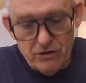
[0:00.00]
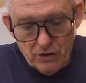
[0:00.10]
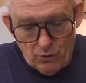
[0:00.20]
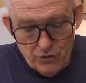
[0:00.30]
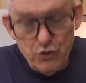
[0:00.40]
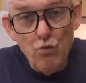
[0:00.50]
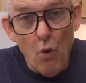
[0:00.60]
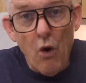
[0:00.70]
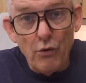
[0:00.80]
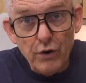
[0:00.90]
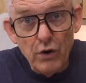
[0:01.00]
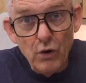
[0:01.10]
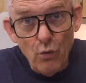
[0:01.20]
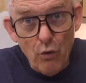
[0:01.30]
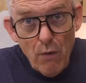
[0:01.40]
It's like what you want
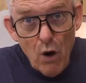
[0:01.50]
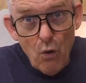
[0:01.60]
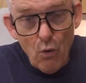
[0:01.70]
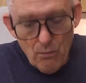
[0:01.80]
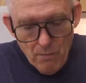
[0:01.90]
with a mold.